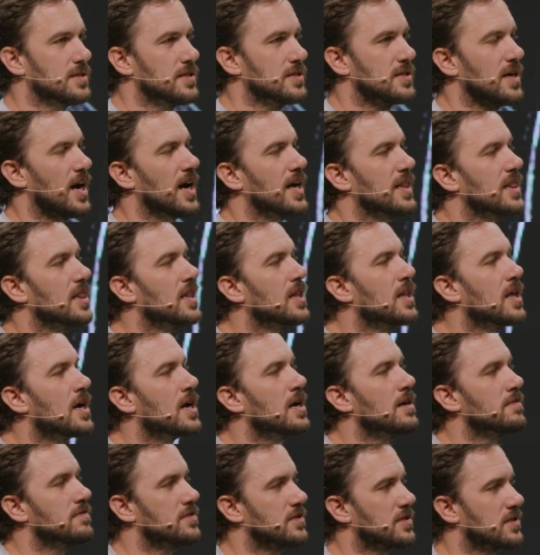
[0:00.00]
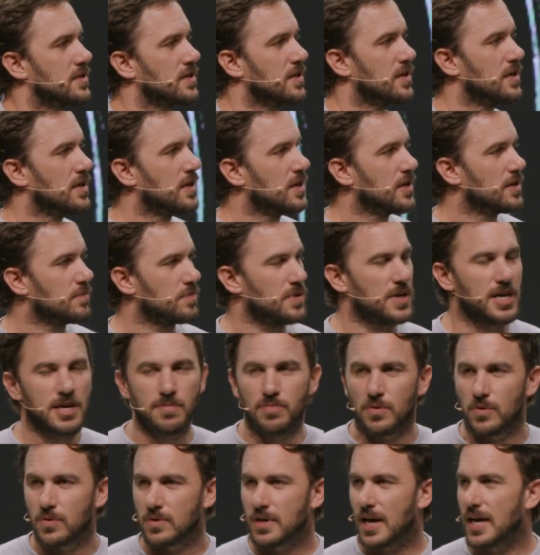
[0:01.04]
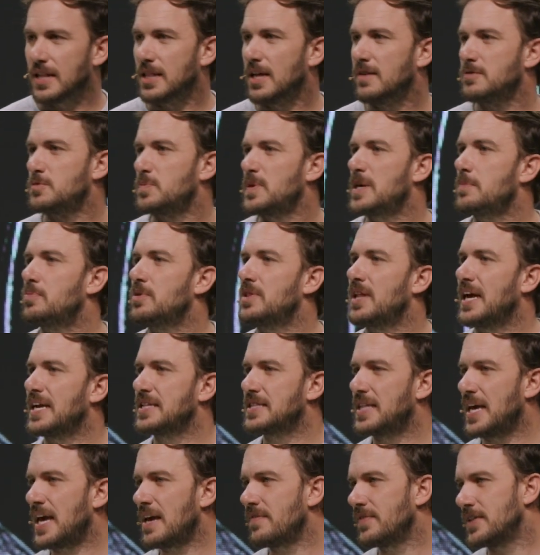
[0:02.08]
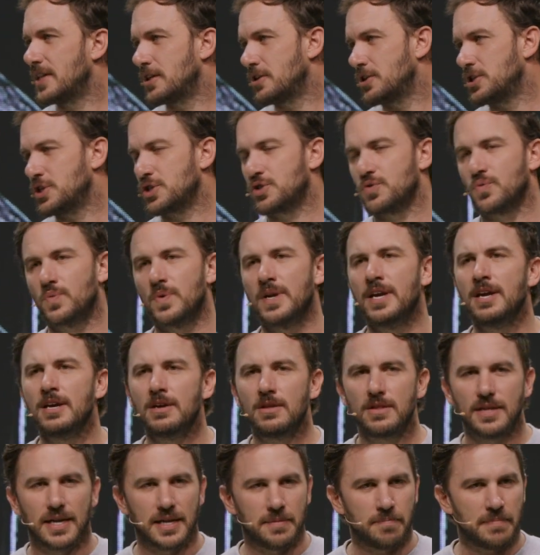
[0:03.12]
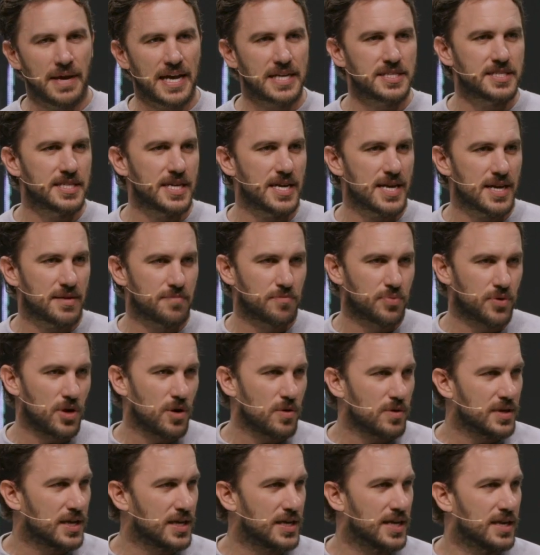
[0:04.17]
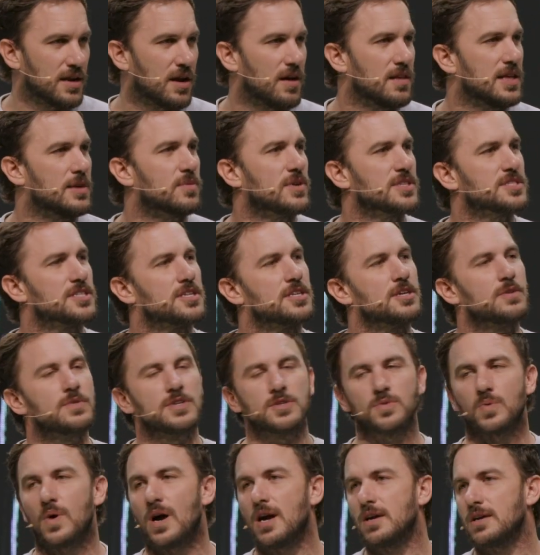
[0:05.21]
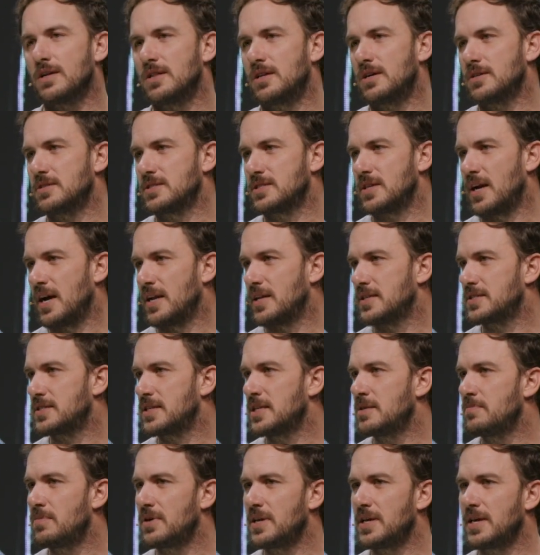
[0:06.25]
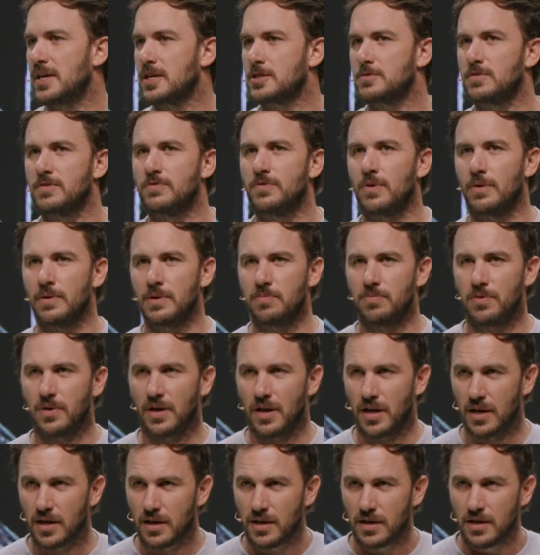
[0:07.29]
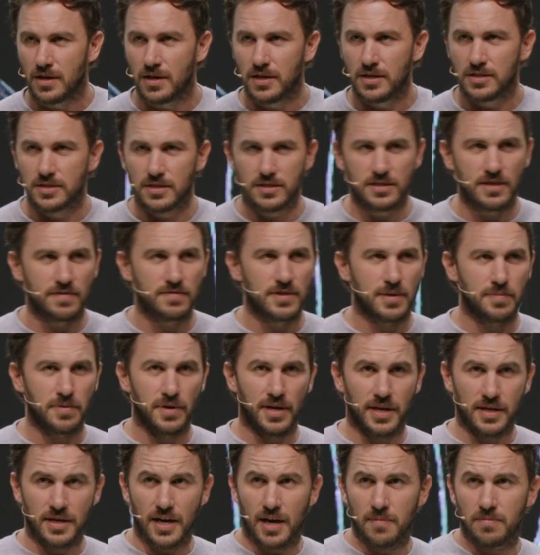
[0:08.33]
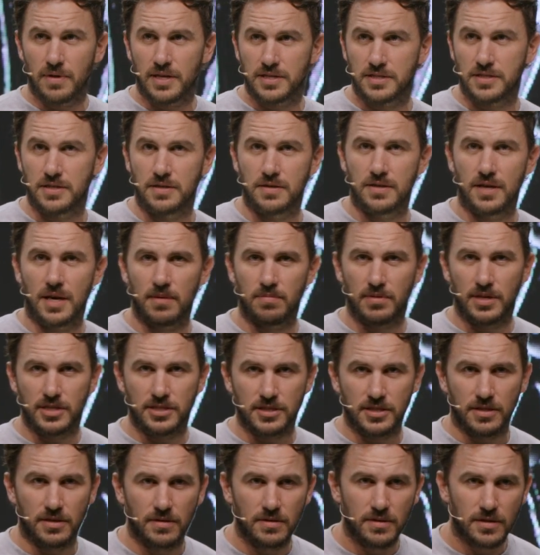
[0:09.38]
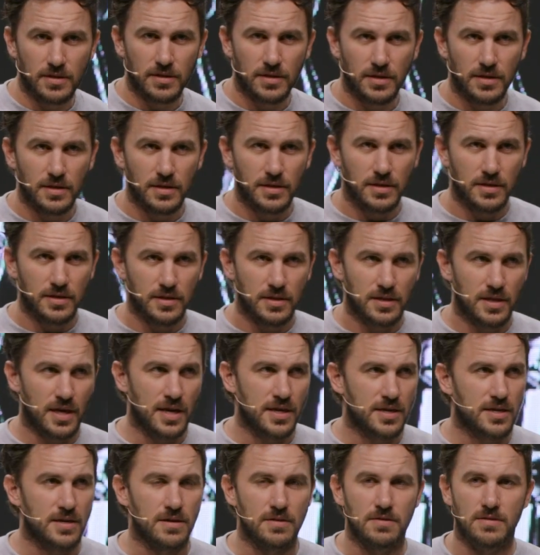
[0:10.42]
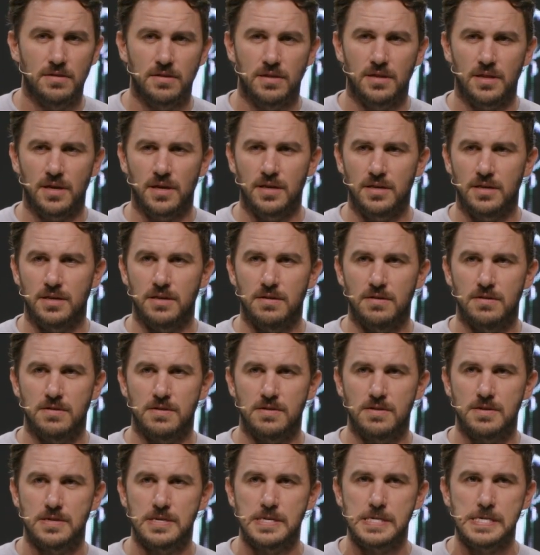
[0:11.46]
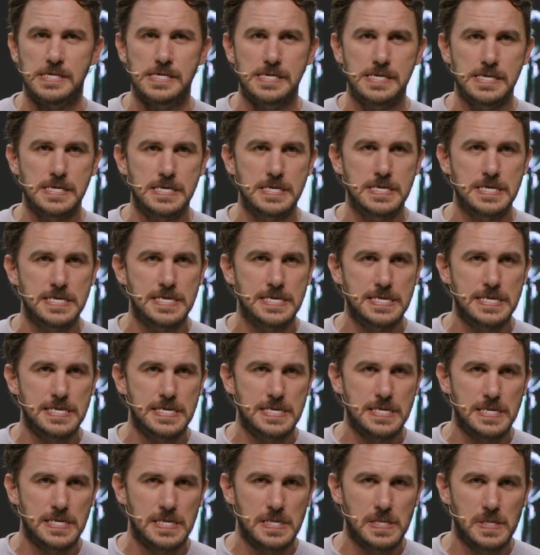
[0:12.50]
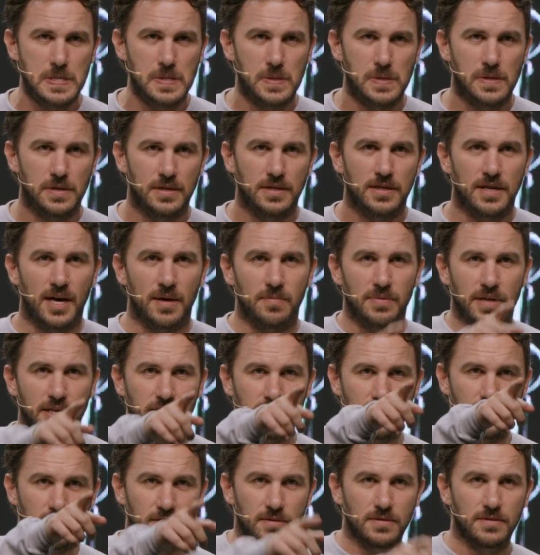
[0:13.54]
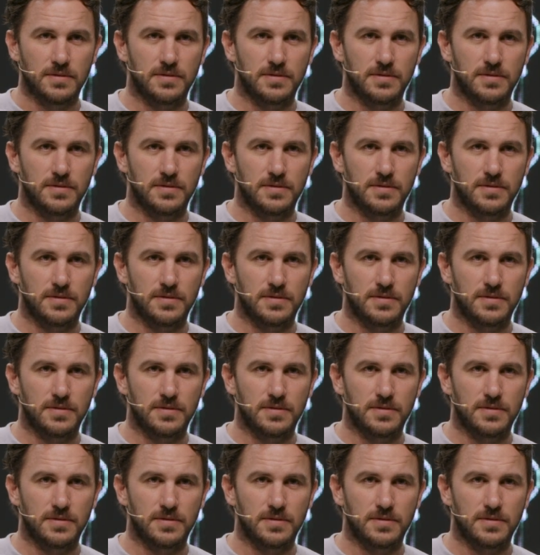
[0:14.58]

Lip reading: God loves people like David that are just real and messy and broken, and all he wants to do is walk alongside us. Anybody else before we pray? Just lift up your hand. God bless you. God bless you. Thank you. Thank you. God bless you.